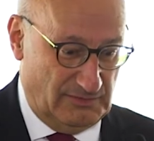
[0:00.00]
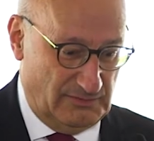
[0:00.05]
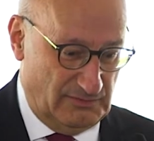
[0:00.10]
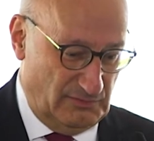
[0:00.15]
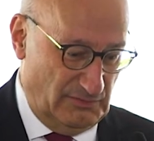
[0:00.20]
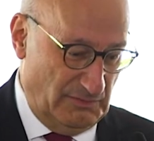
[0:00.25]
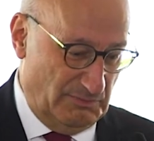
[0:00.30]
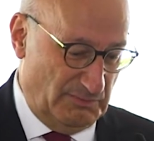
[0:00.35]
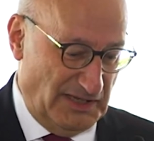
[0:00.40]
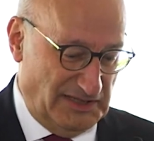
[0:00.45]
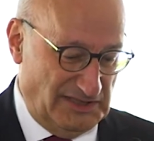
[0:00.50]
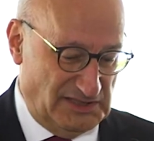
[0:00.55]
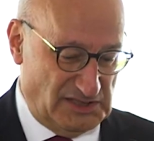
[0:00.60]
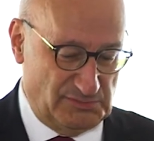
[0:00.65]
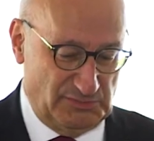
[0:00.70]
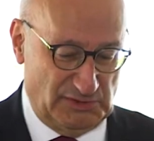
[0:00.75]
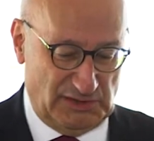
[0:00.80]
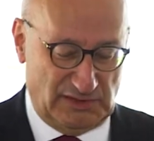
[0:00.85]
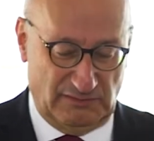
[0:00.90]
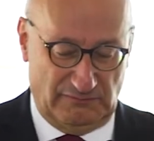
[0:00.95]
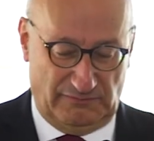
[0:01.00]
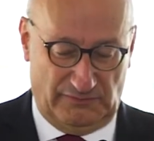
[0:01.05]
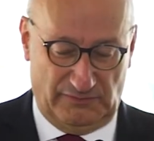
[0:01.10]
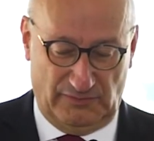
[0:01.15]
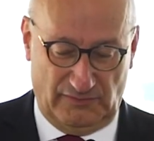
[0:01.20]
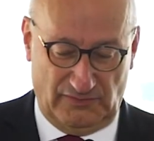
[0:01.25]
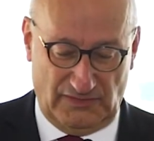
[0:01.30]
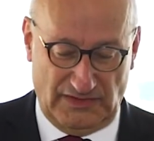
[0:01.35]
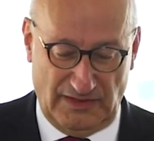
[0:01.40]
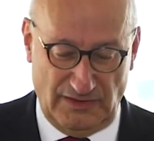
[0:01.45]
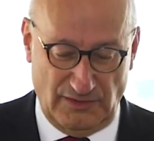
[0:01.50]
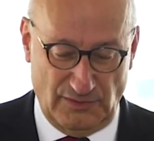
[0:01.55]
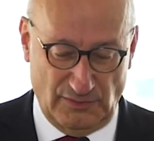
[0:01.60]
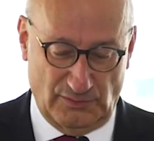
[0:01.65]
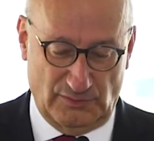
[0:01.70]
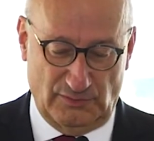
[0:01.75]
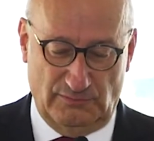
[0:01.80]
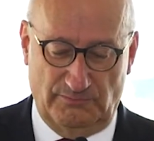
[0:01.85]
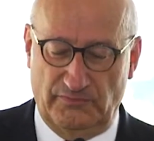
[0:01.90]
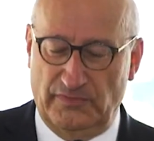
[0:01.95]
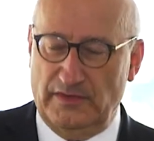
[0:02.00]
replenishment conference in Lyon.